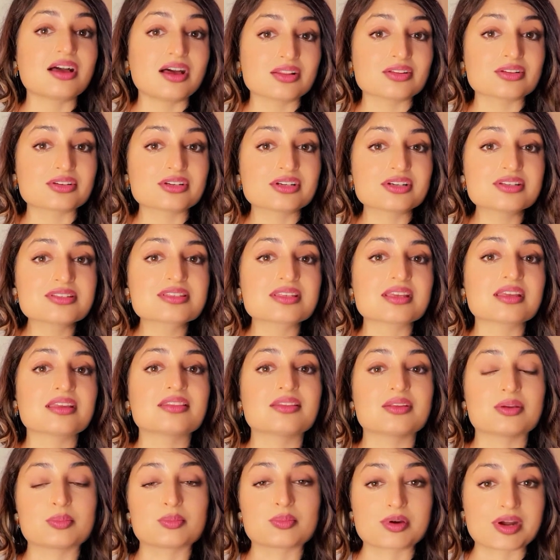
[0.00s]
colors
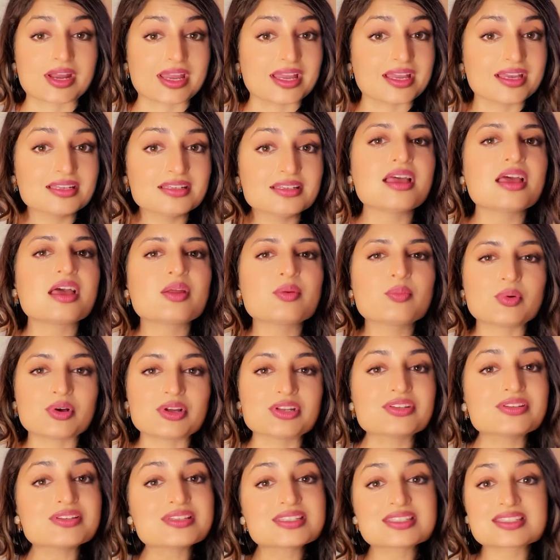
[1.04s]
in their brand and
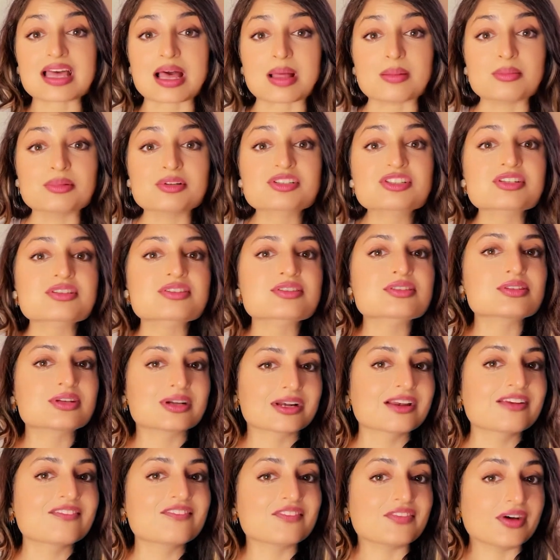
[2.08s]
want to establish a
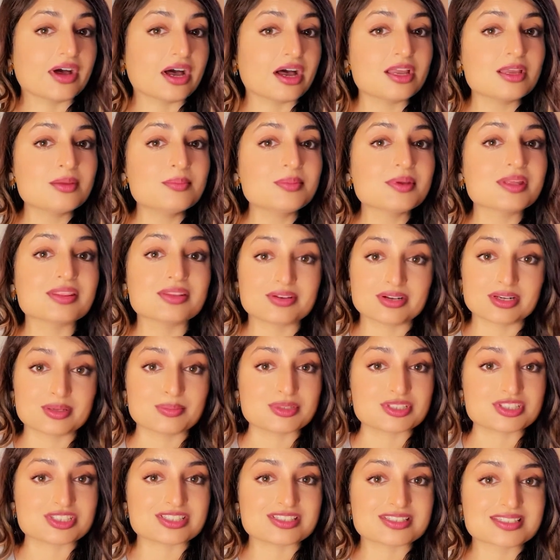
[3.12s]
certain vibe in their
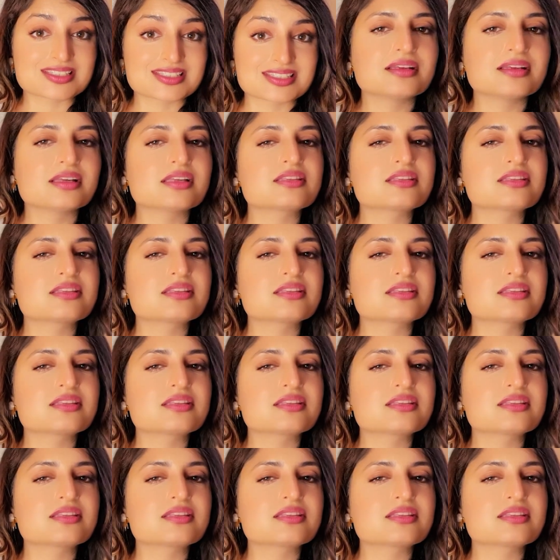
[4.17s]
images.